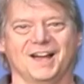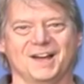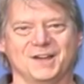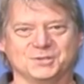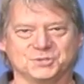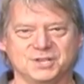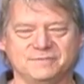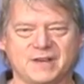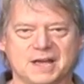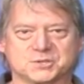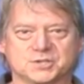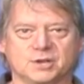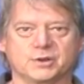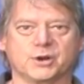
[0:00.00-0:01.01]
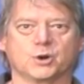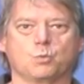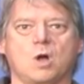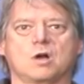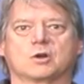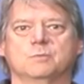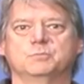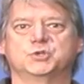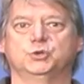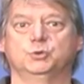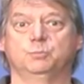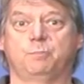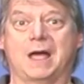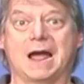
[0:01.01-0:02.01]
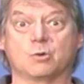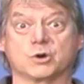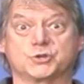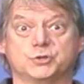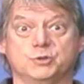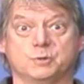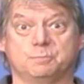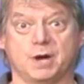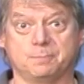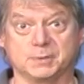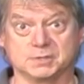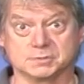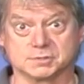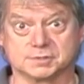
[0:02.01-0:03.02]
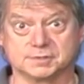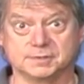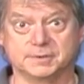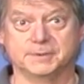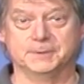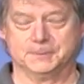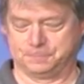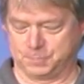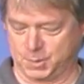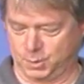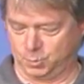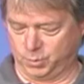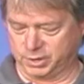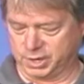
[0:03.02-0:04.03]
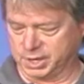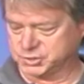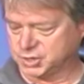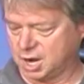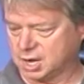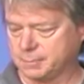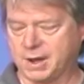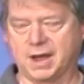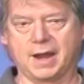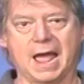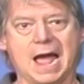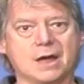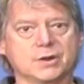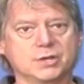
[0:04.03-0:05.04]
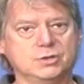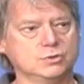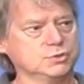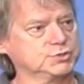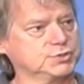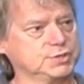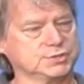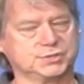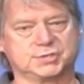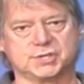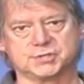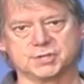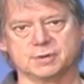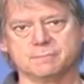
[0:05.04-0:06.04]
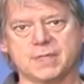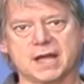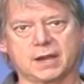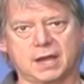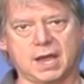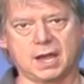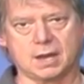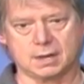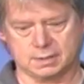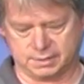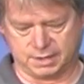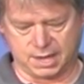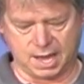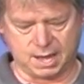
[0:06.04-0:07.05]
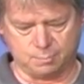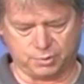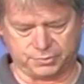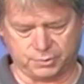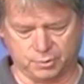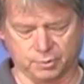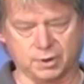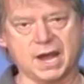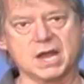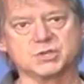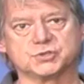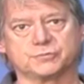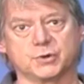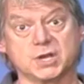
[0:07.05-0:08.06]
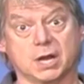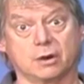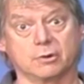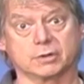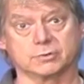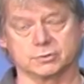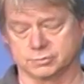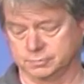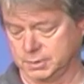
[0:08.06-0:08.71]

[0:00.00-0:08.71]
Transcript: Hi, Steve Axtell here. Welcome to Power to the Puppets. We're going to talk about how to use the system that came with your hands-free character.